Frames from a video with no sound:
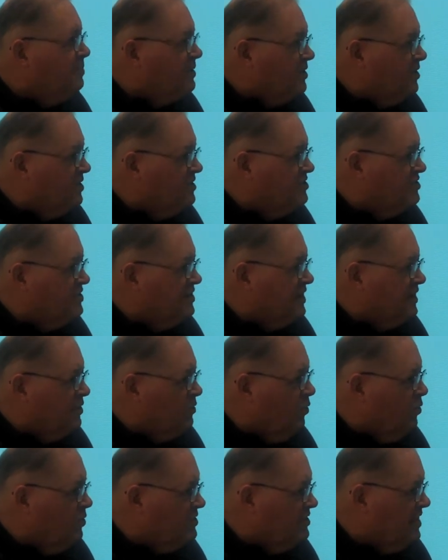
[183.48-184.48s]
because the
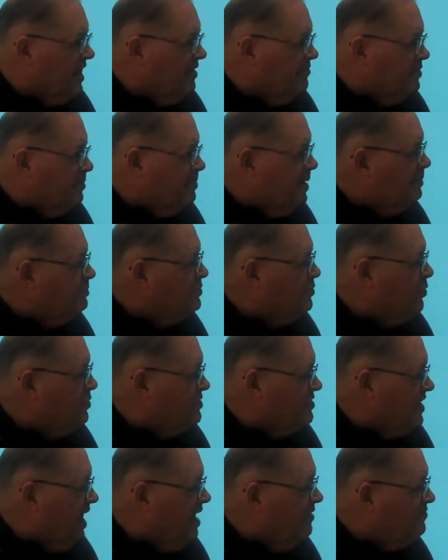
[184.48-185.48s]
Papal
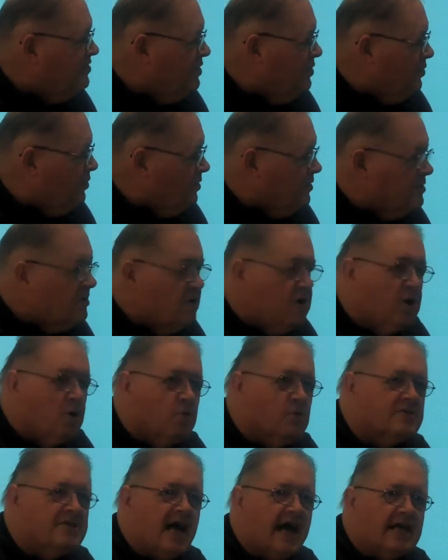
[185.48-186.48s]
Court at Avignon
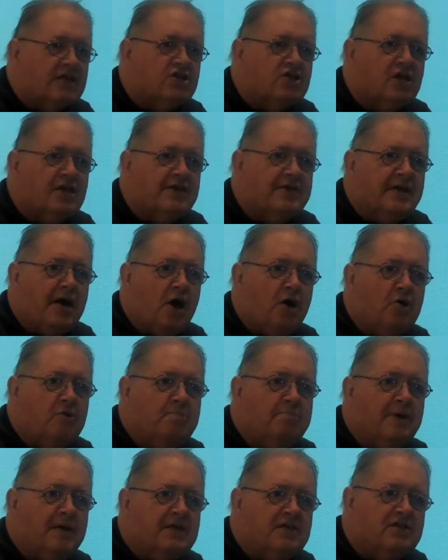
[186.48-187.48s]
was actually the
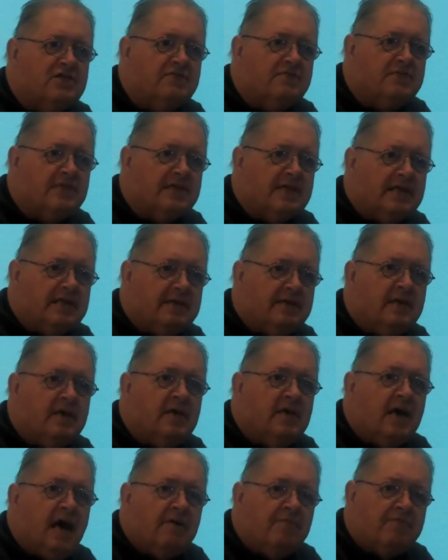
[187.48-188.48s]
home base for the
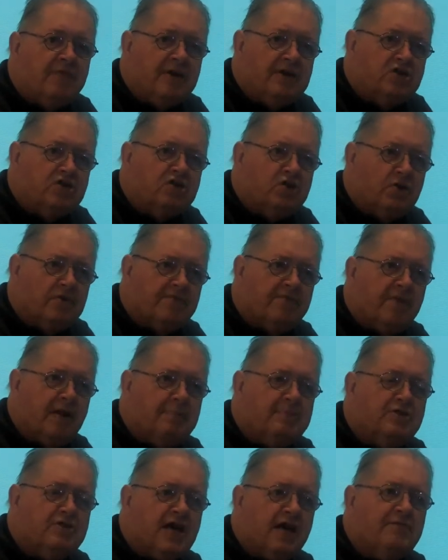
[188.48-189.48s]
French or
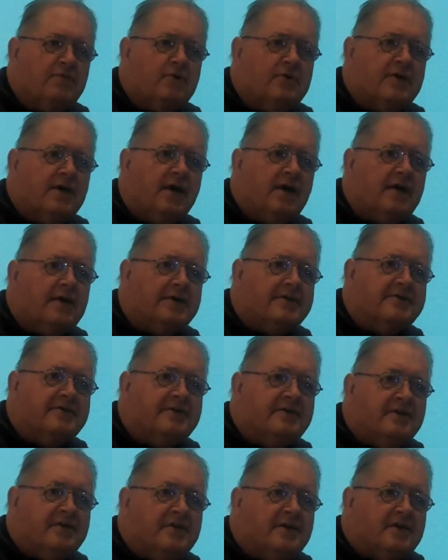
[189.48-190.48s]
Flemish avant-garde
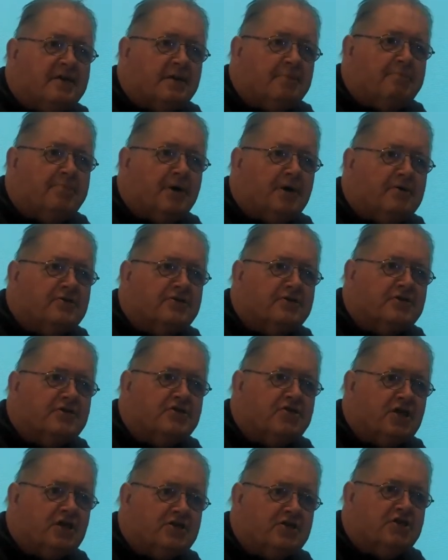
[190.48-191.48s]

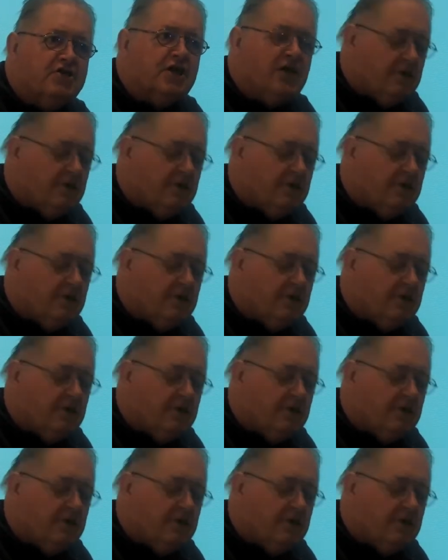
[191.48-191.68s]
composers just a